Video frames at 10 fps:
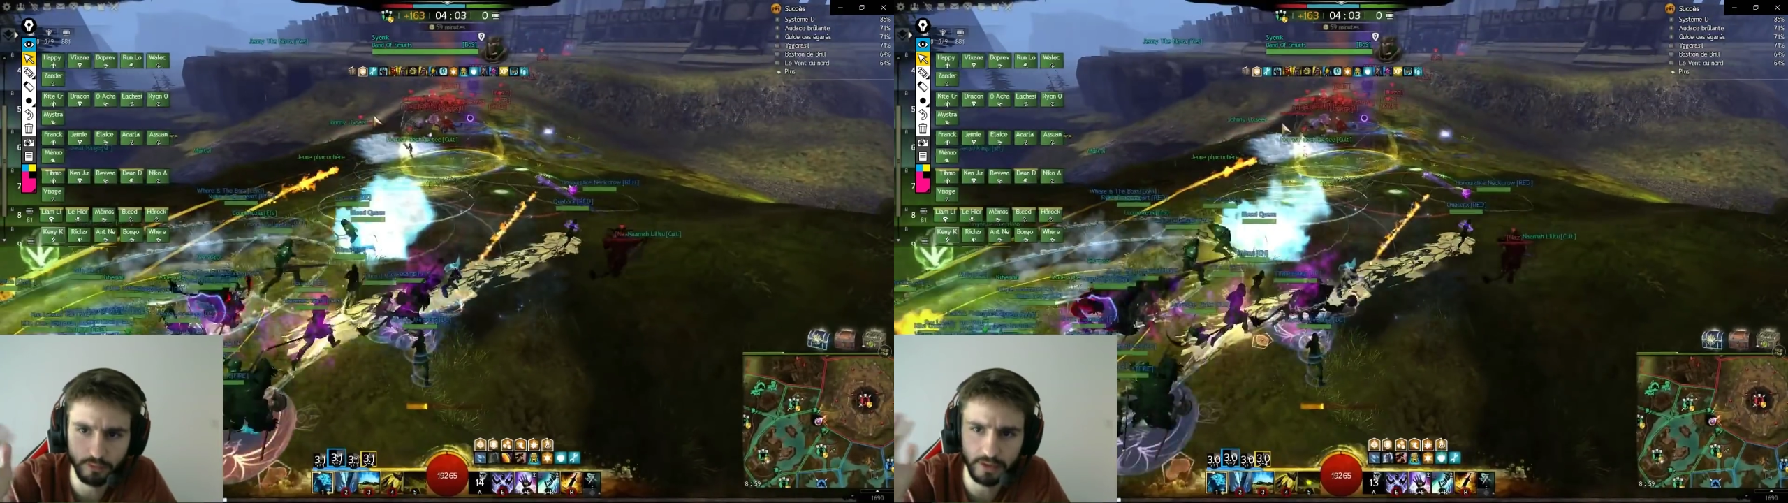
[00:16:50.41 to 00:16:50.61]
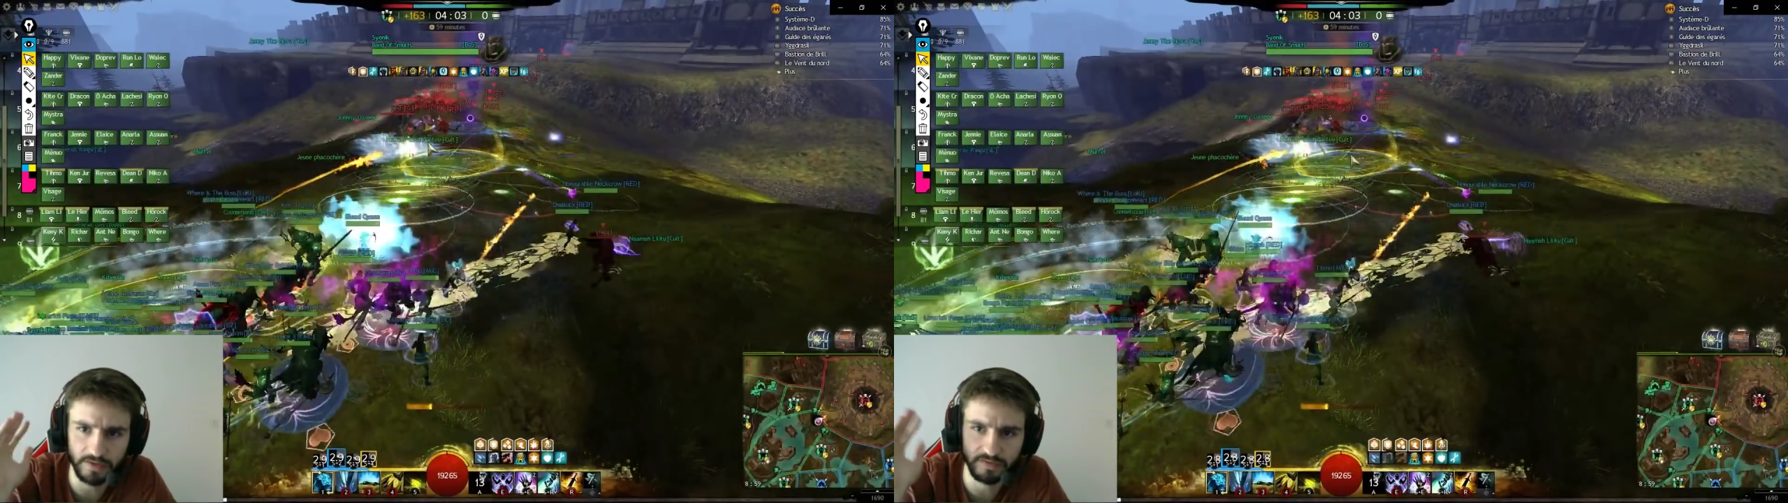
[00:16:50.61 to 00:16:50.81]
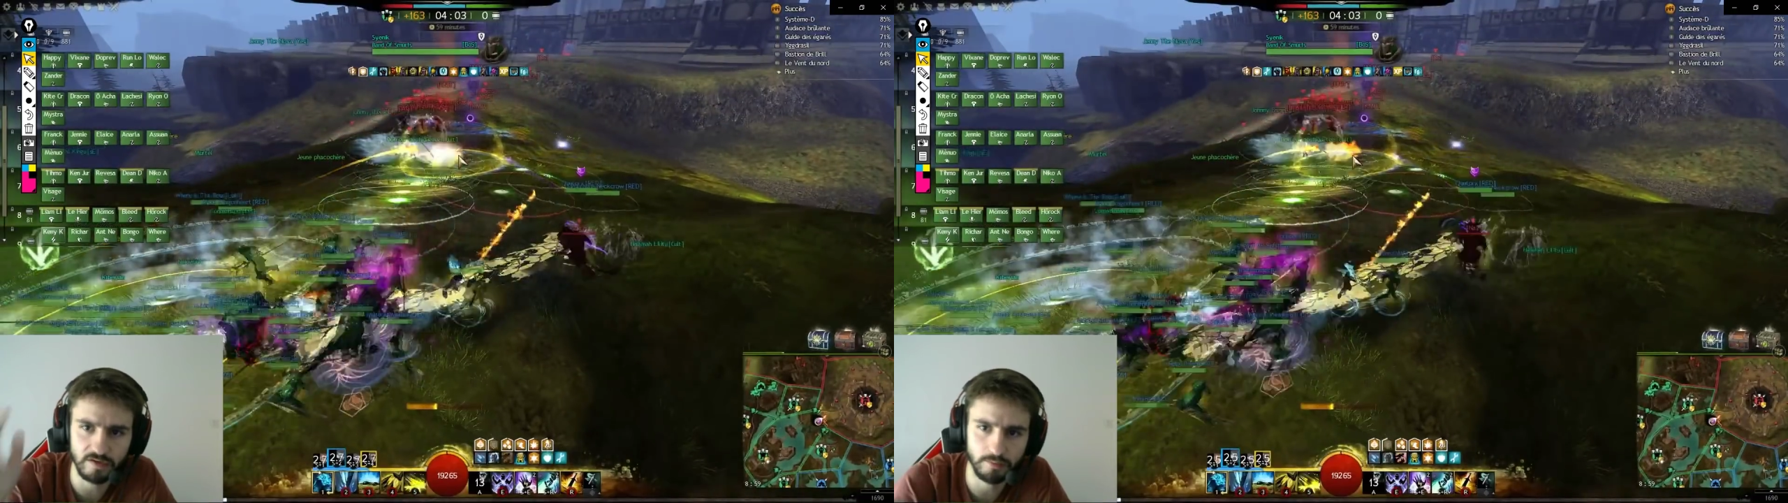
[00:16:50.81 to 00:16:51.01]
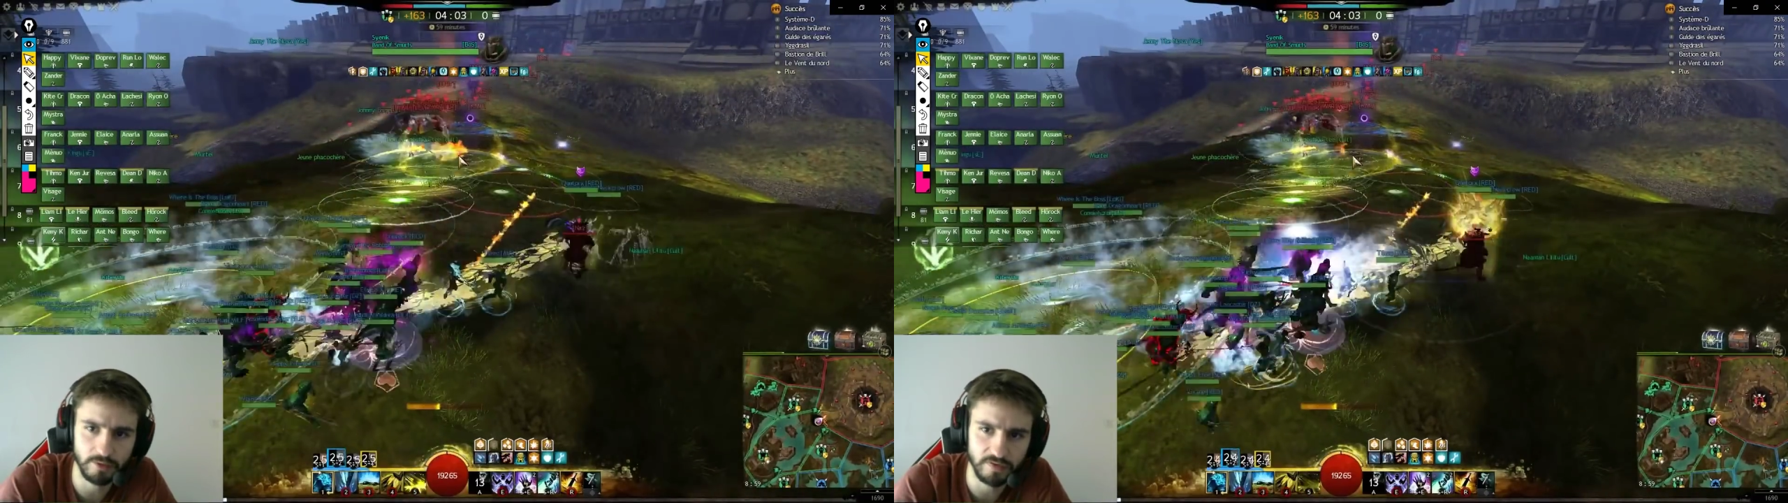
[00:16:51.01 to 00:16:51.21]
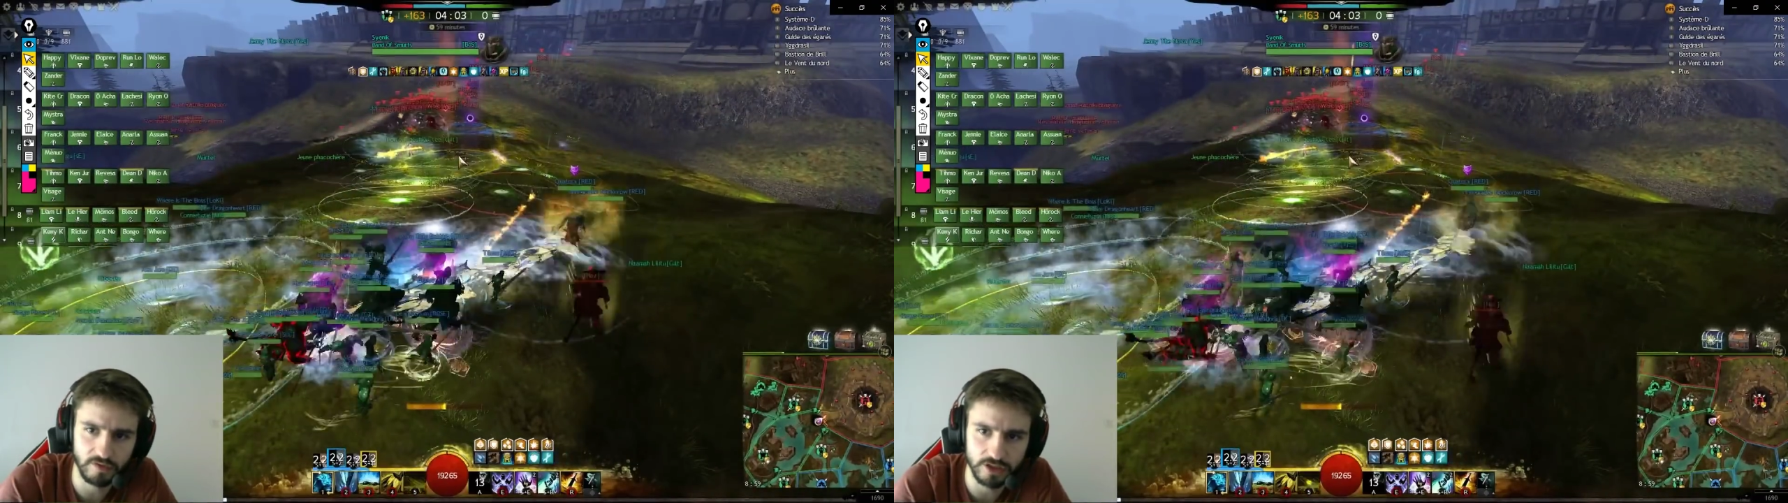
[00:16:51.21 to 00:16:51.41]
Boom, casting a
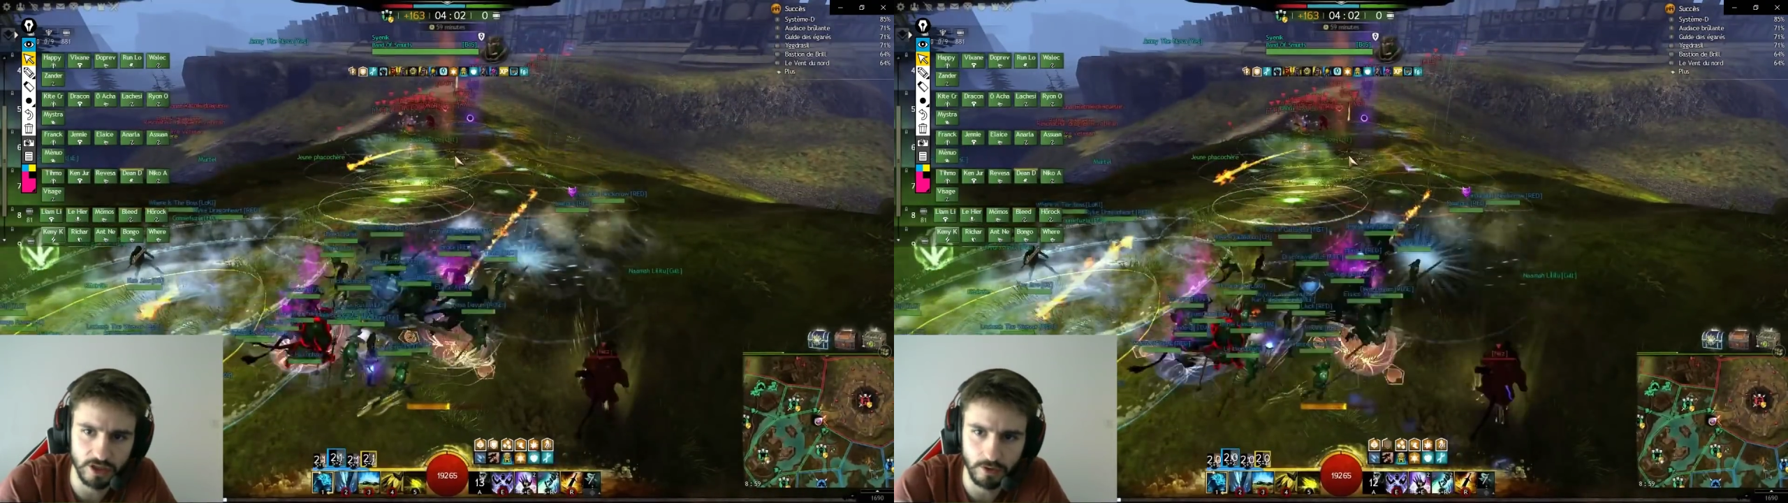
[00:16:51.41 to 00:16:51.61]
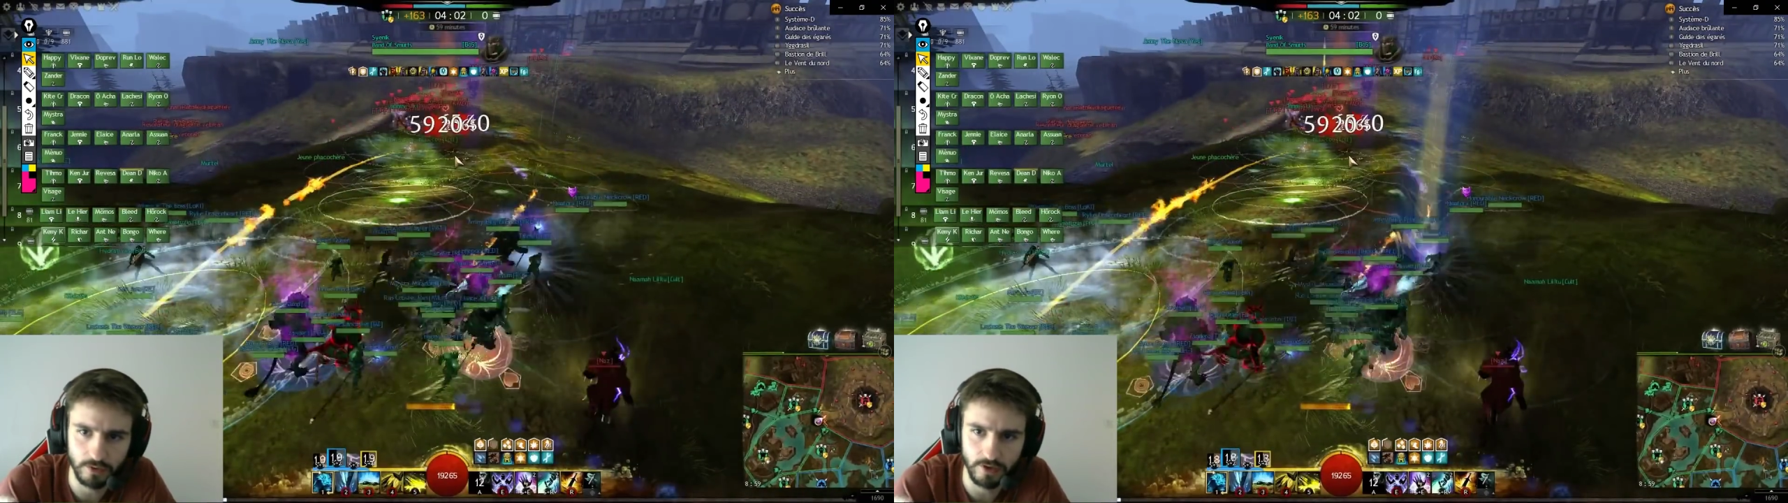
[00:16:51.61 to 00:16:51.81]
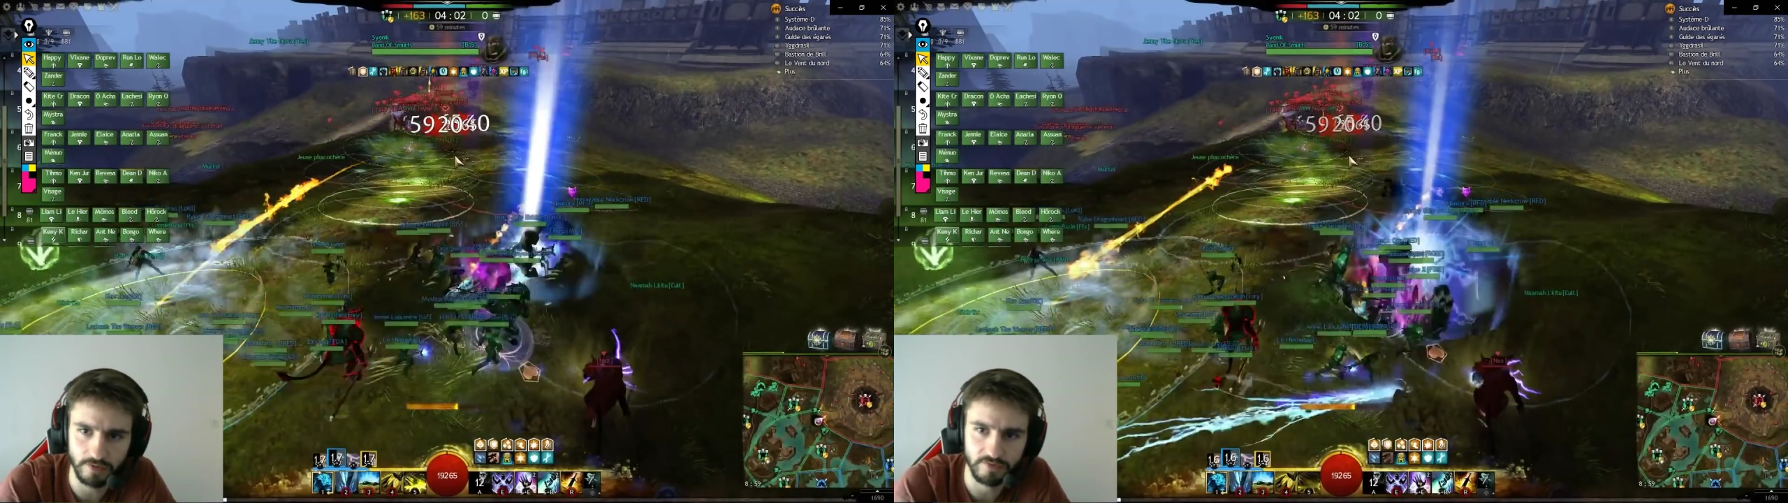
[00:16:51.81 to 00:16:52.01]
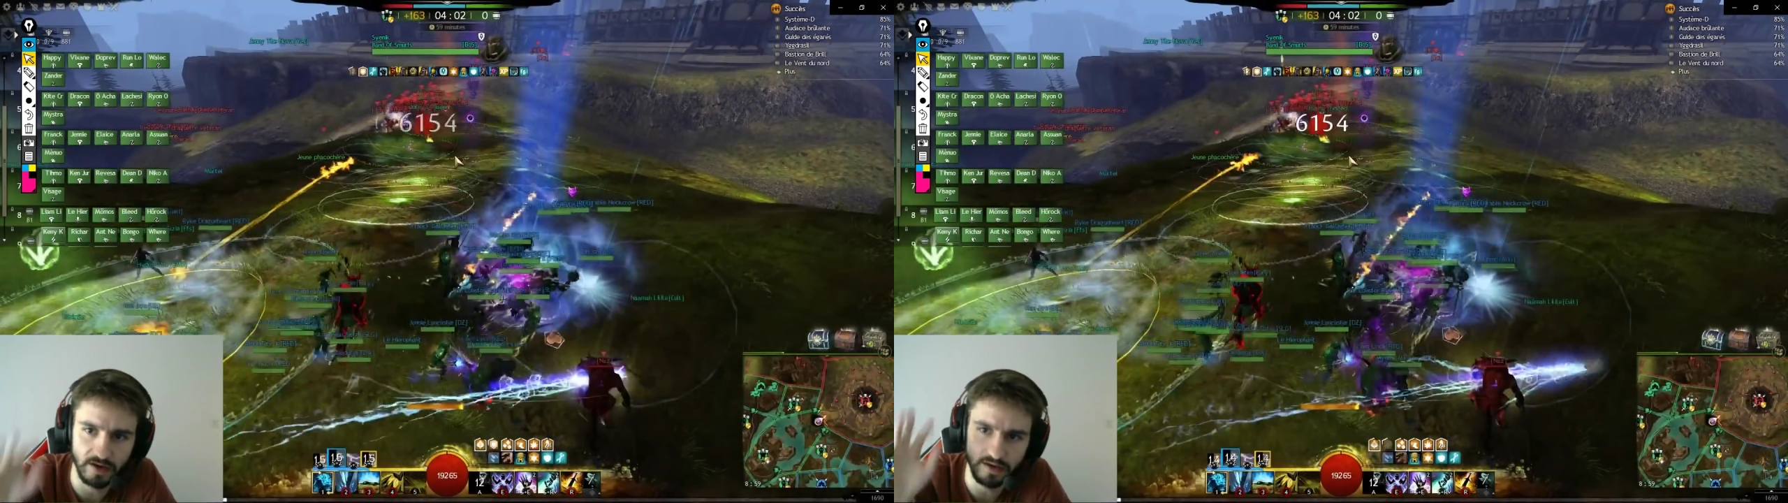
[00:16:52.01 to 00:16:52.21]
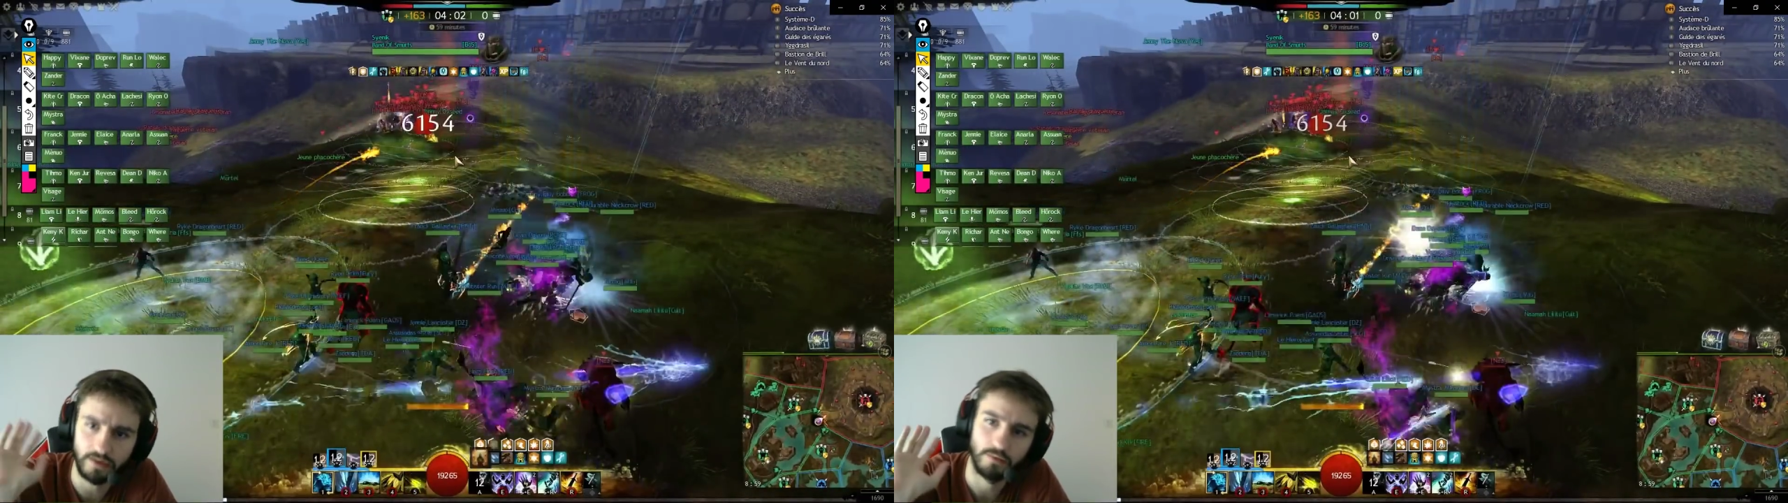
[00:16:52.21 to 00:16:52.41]
meteor shower on the left
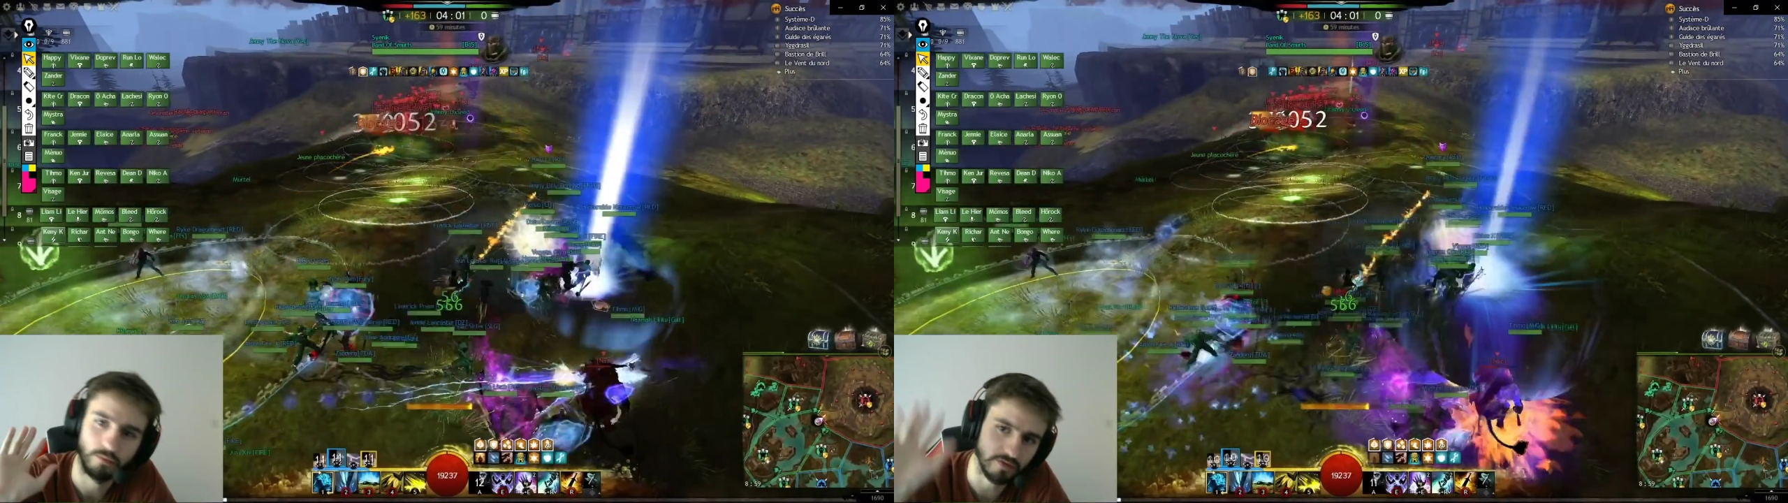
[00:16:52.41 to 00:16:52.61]
side.